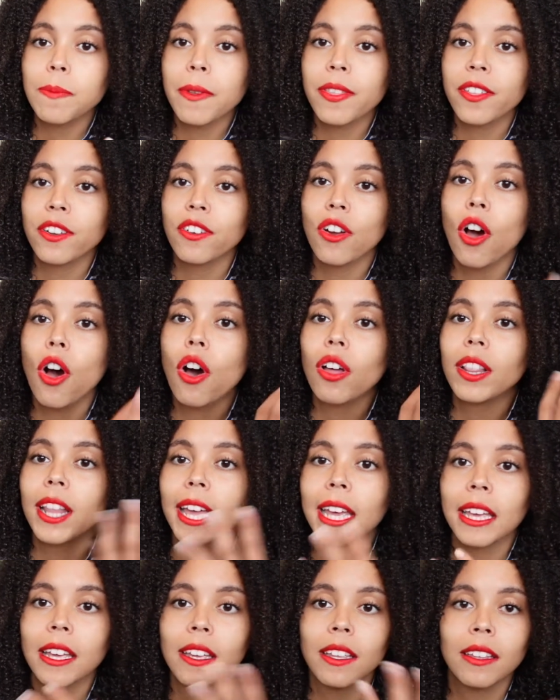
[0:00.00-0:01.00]
but they're not
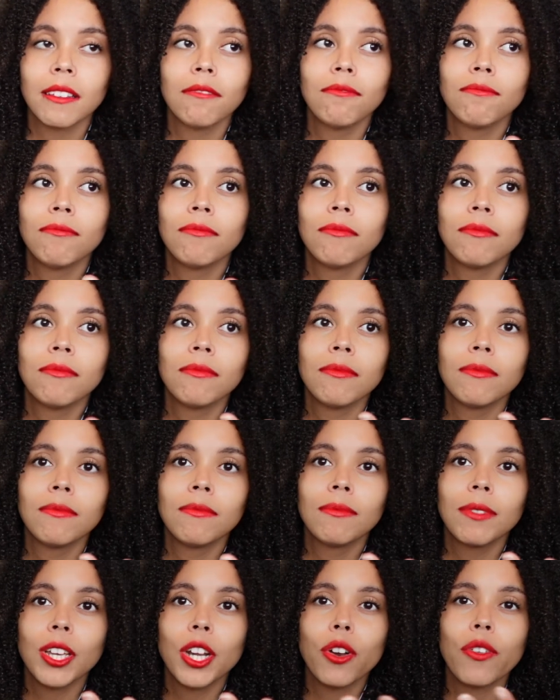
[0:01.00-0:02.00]
like,
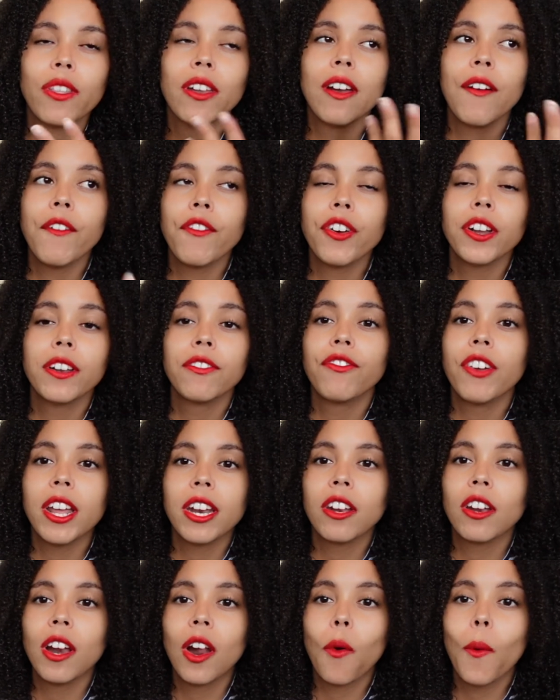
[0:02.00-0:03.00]
you know, they're not
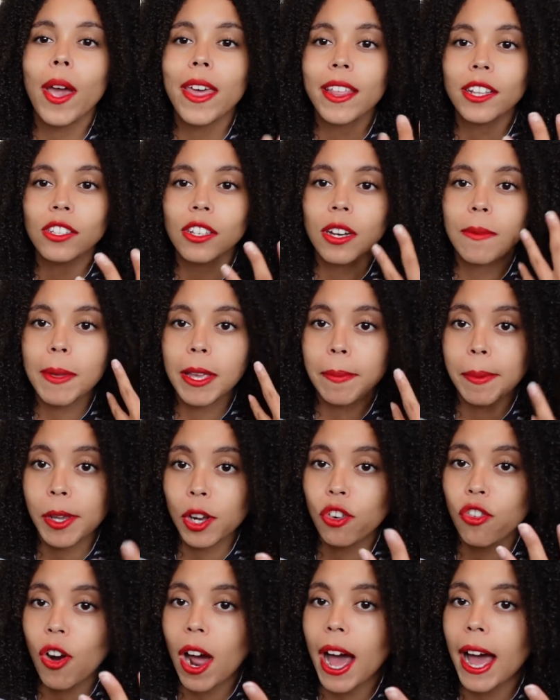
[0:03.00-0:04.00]
written in a way that's going to make me
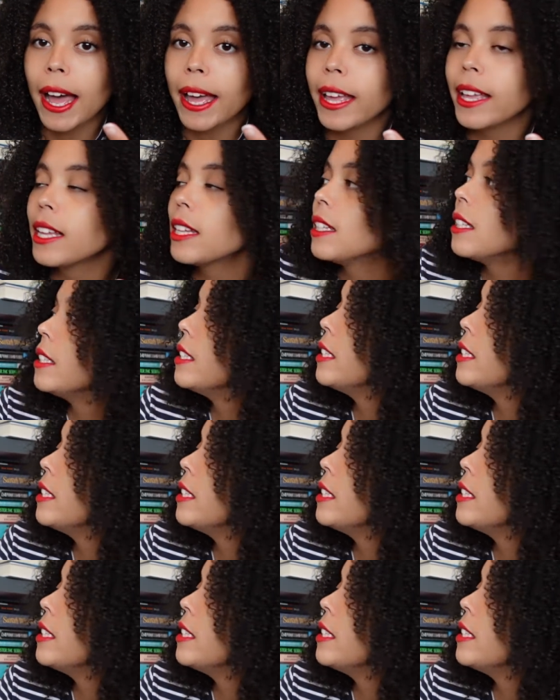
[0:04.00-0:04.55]
cry.